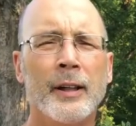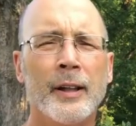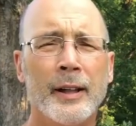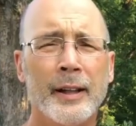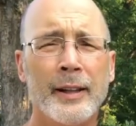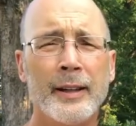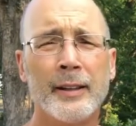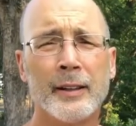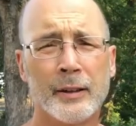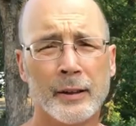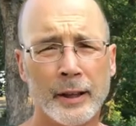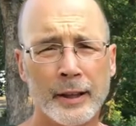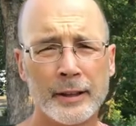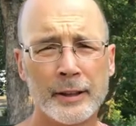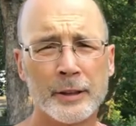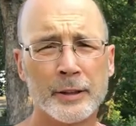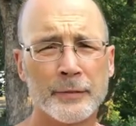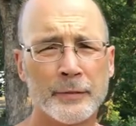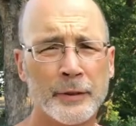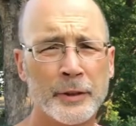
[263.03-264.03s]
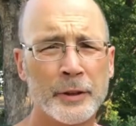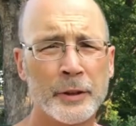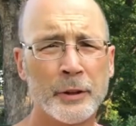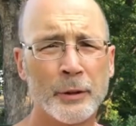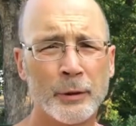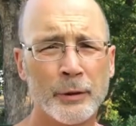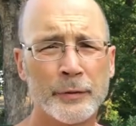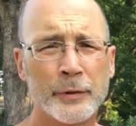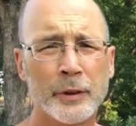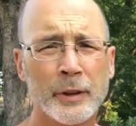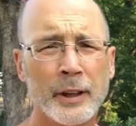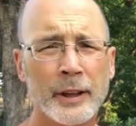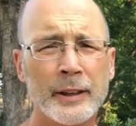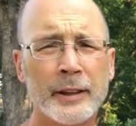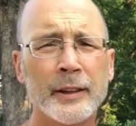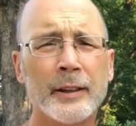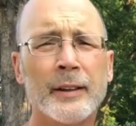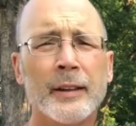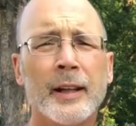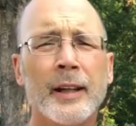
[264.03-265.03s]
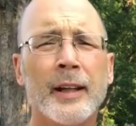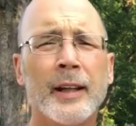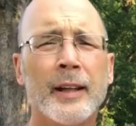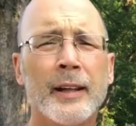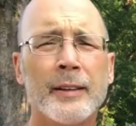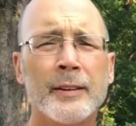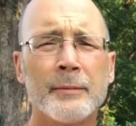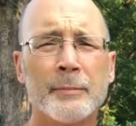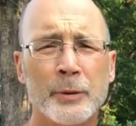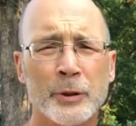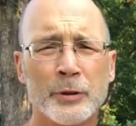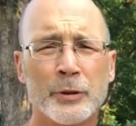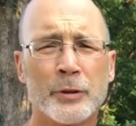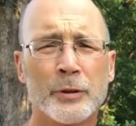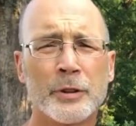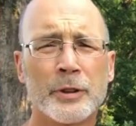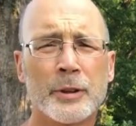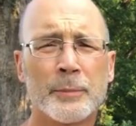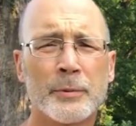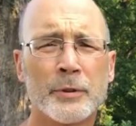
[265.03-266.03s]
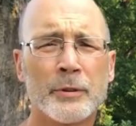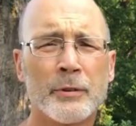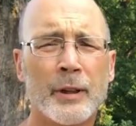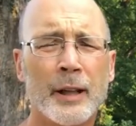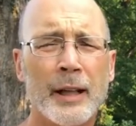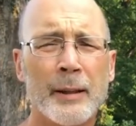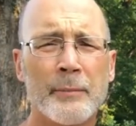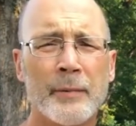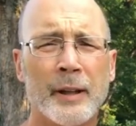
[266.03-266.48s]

Hey, like this video if you like it, and be sure to subscribe.